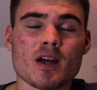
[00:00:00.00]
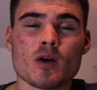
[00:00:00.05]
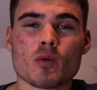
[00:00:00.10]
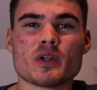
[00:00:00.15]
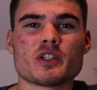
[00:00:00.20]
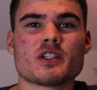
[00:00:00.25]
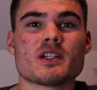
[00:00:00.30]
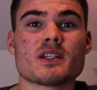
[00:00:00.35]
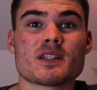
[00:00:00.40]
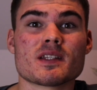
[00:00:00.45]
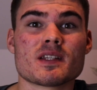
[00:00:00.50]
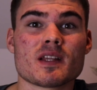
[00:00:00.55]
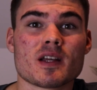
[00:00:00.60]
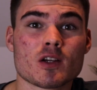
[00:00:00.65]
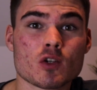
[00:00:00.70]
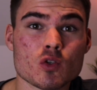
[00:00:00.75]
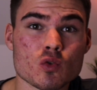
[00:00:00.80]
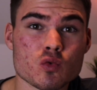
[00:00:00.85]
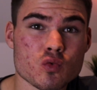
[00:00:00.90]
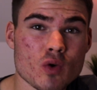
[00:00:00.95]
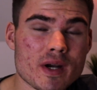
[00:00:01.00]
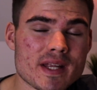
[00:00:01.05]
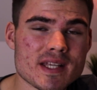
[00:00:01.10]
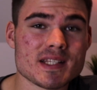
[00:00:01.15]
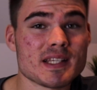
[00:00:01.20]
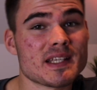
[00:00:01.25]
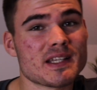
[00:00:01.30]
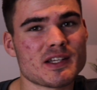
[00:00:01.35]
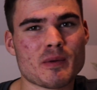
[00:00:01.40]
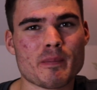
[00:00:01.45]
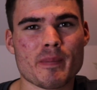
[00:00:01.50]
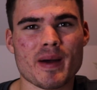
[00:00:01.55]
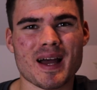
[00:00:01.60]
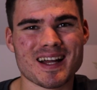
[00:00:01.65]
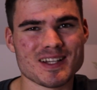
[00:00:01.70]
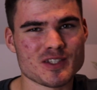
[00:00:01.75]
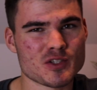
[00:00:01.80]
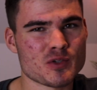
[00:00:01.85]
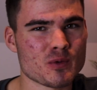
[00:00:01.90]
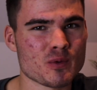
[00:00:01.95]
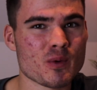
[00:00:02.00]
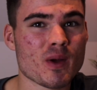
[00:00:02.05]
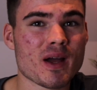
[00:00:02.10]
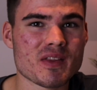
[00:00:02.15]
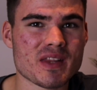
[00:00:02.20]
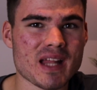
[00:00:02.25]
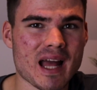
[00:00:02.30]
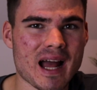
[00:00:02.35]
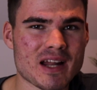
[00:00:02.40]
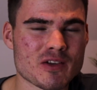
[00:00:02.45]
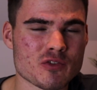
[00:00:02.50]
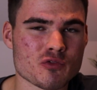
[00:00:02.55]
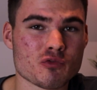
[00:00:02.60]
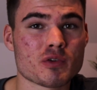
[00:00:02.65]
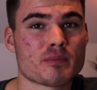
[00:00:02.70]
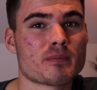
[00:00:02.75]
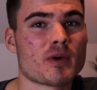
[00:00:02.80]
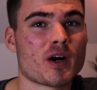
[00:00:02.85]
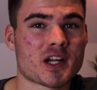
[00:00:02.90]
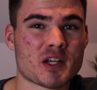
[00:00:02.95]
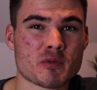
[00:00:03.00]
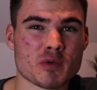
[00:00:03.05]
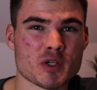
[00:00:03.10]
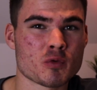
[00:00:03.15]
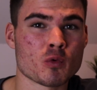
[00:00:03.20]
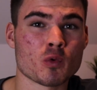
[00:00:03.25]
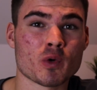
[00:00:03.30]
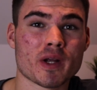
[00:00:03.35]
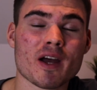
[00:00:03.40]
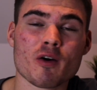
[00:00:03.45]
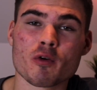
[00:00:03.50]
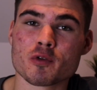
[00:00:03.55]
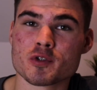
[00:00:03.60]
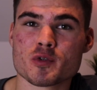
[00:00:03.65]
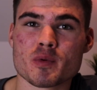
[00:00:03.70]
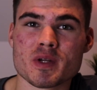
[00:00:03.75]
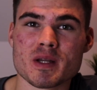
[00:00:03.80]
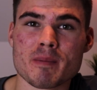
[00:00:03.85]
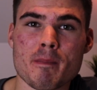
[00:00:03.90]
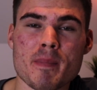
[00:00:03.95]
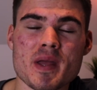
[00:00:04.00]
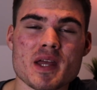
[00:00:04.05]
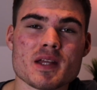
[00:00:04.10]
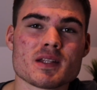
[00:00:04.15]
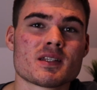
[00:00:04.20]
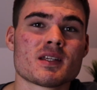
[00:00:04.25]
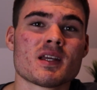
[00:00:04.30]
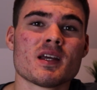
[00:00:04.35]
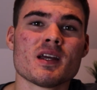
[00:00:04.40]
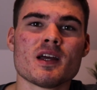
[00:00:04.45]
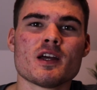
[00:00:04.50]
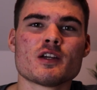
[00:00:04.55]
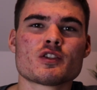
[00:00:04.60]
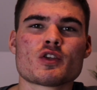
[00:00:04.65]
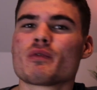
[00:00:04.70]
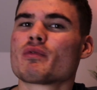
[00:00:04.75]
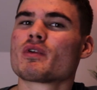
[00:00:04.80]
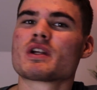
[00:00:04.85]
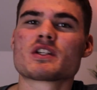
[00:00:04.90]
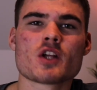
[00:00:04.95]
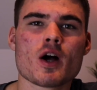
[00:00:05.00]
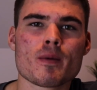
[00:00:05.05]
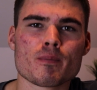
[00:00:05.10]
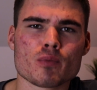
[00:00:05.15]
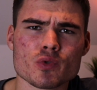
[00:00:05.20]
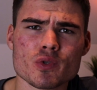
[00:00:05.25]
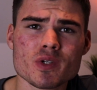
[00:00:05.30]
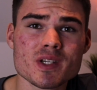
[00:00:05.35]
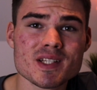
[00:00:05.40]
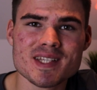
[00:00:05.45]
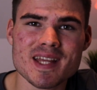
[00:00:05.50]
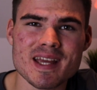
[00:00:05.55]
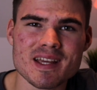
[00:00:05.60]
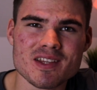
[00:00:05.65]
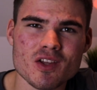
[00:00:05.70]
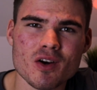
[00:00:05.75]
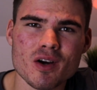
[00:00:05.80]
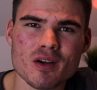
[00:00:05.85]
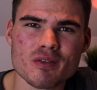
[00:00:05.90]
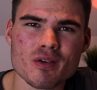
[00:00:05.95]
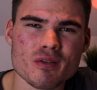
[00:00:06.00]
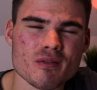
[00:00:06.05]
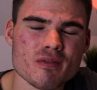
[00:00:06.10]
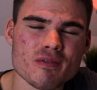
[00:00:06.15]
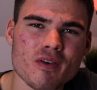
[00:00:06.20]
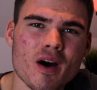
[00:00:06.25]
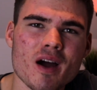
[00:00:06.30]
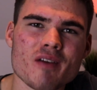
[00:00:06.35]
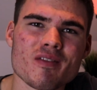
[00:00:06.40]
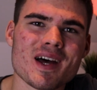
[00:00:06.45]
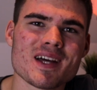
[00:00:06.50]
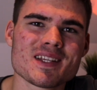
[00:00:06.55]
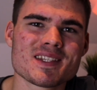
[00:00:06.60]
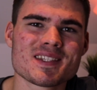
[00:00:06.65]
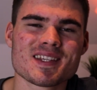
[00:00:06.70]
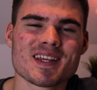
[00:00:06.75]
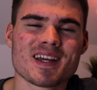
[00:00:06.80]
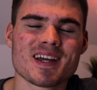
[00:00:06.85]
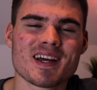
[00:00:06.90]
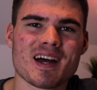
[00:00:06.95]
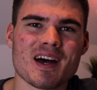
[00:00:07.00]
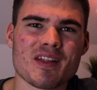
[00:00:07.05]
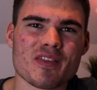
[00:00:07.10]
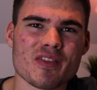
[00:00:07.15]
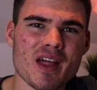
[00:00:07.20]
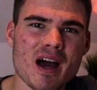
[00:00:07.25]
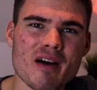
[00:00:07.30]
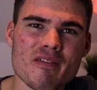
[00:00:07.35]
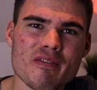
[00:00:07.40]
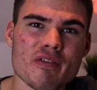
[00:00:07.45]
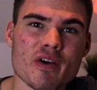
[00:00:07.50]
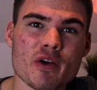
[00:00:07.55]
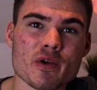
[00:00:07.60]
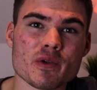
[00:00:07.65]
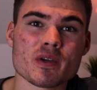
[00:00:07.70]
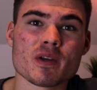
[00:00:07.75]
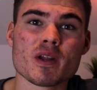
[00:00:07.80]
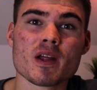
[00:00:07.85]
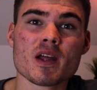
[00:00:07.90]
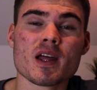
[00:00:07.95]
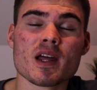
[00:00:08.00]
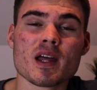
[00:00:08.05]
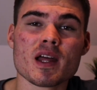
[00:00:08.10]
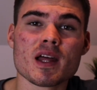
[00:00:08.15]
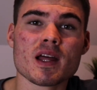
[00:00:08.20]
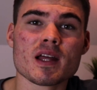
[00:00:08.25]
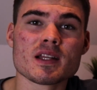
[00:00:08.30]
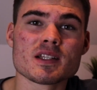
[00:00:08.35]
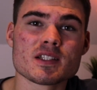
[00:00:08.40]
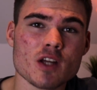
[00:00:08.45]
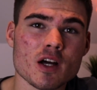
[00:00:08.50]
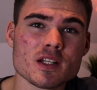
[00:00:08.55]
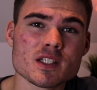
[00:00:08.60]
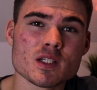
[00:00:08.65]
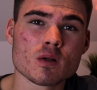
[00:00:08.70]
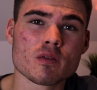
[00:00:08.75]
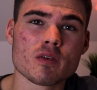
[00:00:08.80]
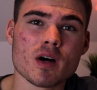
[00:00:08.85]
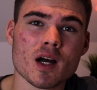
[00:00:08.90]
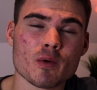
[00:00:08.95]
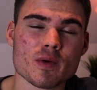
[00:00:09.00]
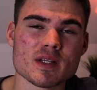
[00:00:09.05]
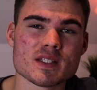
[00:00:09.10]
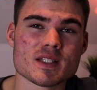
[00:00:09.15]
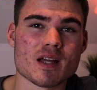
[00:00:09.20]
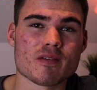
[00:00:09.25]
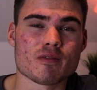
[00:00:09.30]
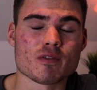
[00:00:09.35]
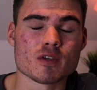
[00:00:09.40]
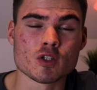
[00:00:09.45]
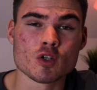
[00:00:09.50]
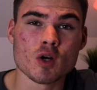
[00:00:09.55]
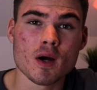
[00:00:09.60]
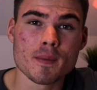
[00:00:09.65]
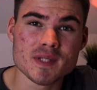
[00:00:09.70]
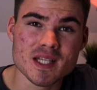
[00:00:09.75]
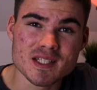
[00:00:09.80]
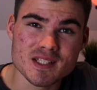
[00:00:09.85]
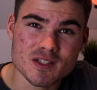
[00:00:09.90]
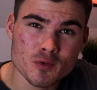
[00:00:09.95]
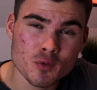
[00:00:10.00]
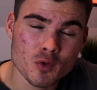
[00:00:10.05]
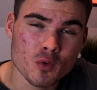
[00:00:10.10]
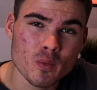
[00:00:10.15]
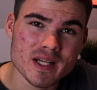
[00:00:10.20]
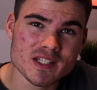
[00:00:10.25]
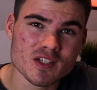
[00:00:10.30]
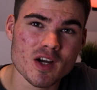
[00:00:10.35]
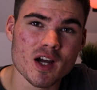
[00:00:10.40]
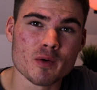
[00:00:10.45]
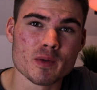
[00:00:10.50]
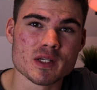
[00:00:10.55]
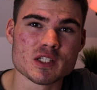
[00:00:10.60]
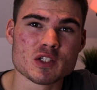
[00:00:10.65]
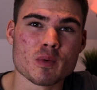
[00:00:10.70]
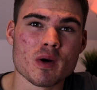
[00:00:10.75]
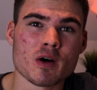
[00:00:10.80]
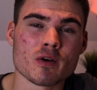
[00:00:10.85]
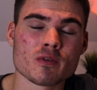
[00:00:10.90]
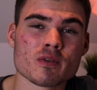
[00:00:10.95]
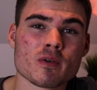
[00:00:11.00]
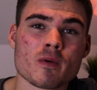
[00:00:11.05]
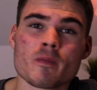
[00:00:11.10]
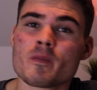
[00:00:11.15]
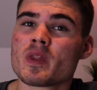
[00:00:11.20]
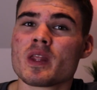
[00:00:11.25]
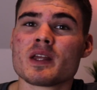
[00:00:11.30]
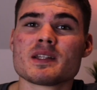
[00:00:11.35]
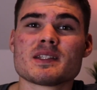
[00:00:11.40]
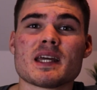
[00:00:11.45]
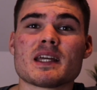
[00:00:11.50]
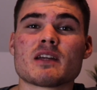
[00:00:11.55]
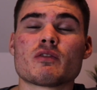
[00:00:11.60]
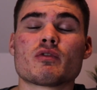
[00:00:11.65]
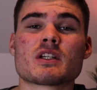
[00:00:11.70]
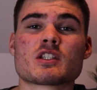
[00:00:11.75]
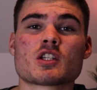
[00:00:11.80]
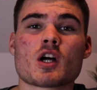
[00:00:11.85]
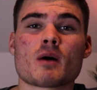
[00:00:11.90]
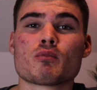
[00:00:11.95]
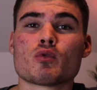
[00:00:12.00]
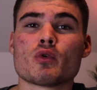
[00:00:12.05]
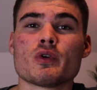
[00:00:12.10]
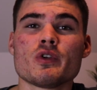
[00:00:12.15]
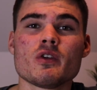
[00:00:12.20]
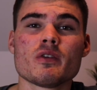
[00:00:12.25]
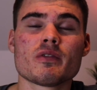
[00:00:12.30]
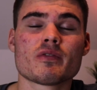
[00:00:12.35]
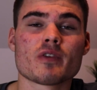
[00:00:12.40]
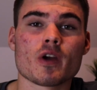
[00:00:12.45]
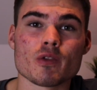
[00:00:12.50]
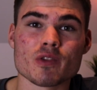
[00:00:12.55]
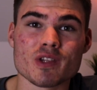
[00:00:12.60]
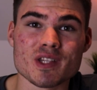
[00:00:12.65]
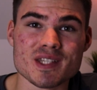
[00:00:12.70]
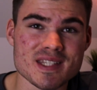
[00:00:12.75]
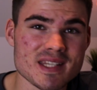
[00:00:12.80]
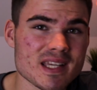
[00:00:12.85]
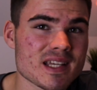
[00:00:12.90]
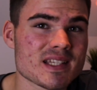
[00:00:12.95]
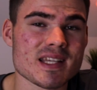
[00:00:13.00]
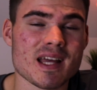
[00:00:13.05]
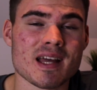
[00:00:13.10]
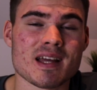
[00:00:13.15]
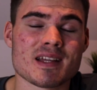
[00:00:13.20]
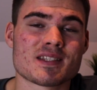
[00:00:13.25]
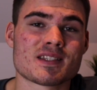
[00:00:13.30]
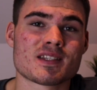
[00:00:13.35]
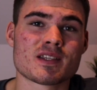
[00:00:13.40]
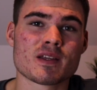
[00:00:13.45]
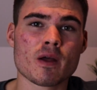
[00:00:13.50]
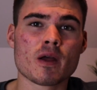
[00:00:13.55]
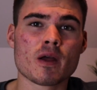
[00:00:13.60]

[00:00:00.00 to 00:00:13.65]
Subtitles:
which is crazy compared to the Android market, which we'll get onto in a bit. So for example, you can take the iPhone 5S, and that phone, starting with iOS 7, got updated all the way to iOS 12. Take, for example, a new phone, the 6S,